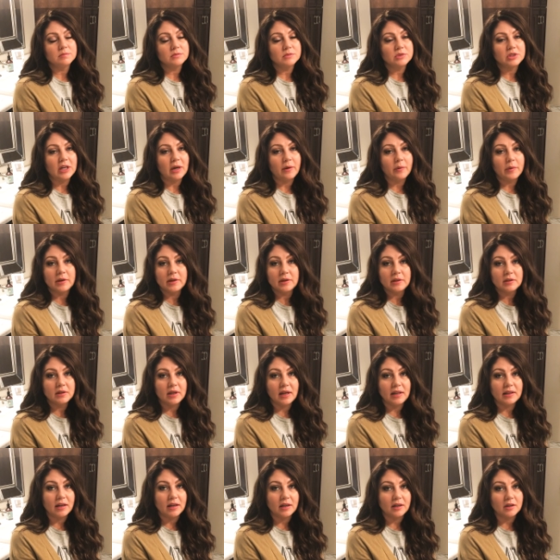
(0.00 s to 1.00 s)
shower,
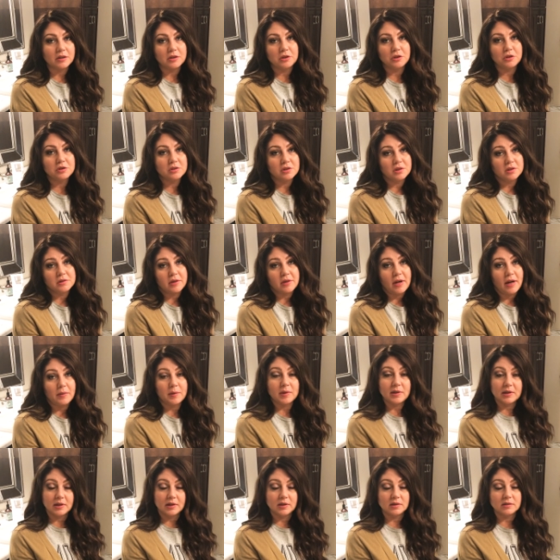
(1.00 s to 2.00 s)
and they are usually dry
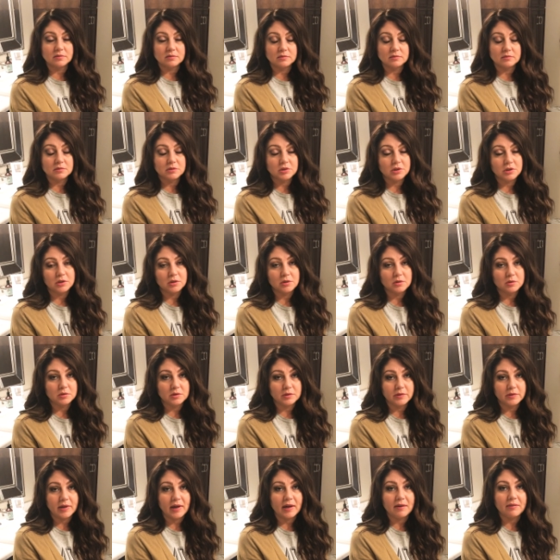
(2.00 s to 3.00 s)
within 2.5
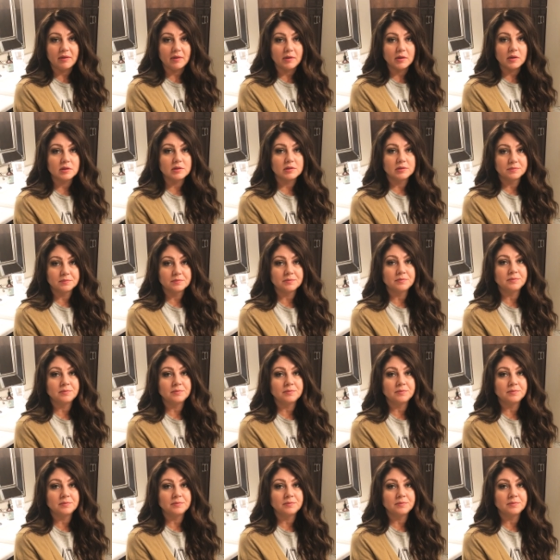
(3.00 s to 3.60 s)
hours.